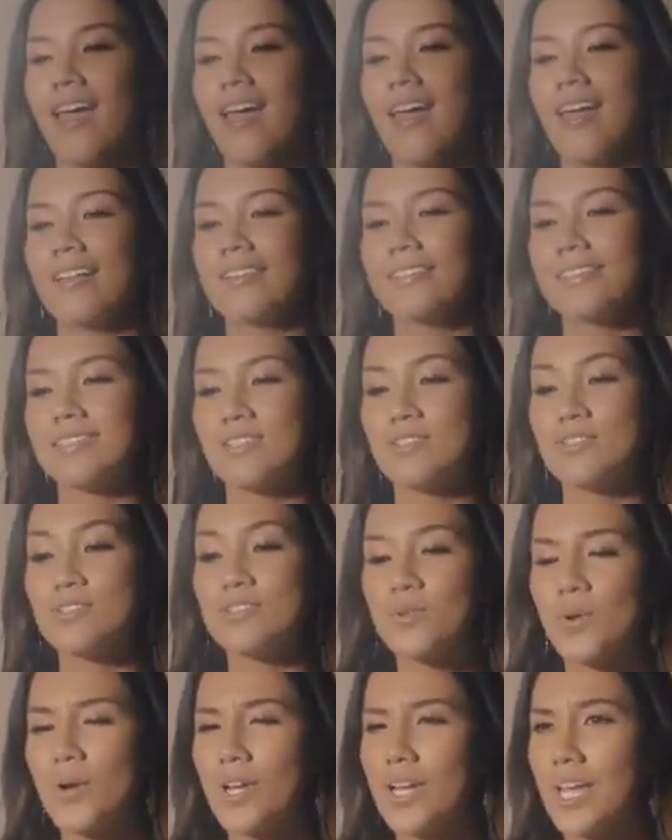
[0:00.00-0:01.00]
and since
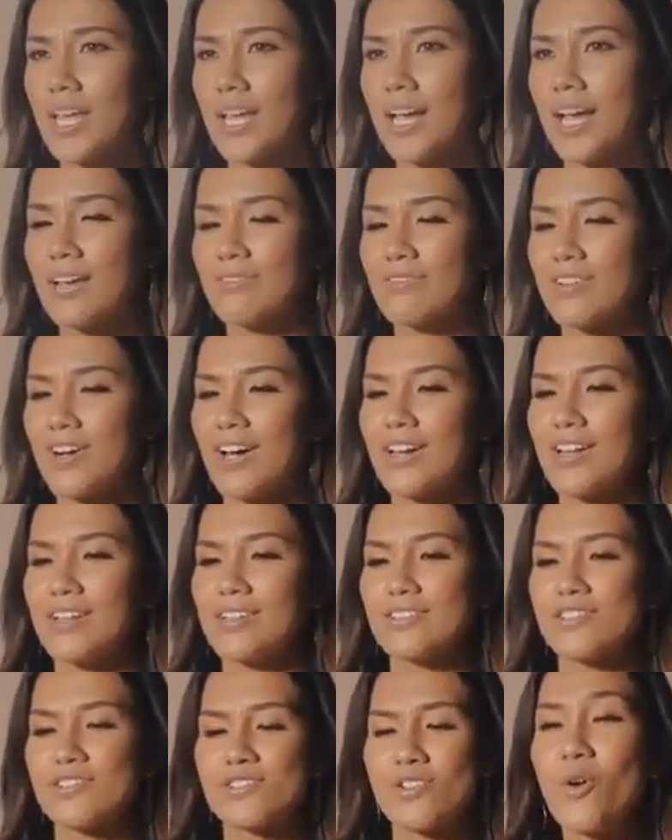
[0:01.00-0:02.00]
joining, I've
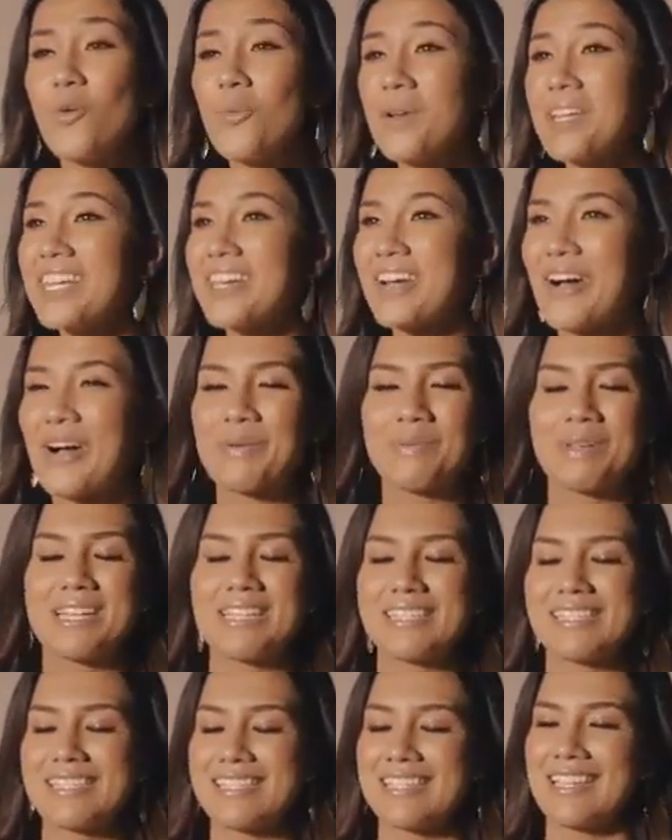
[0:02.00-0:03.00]
gotten so many
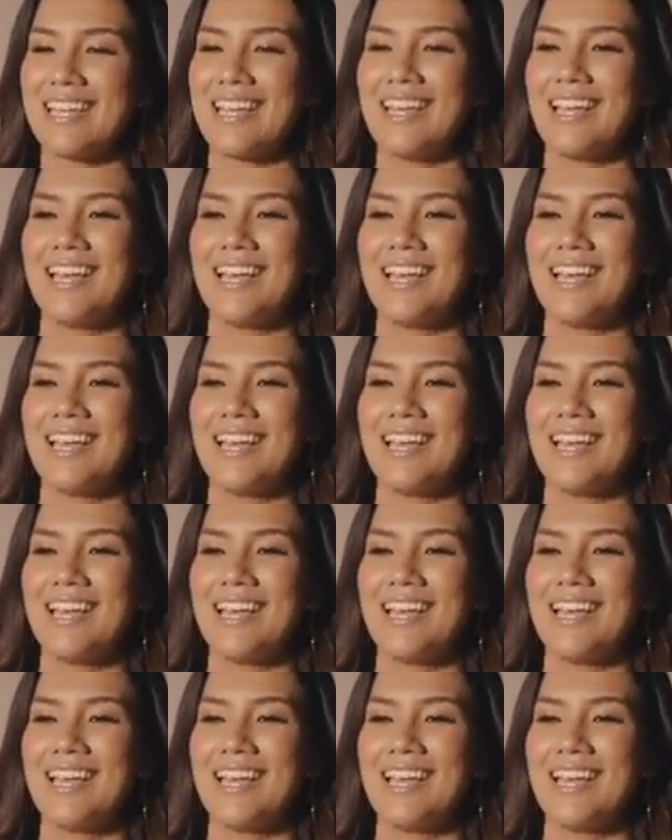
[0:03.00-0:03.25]
comments,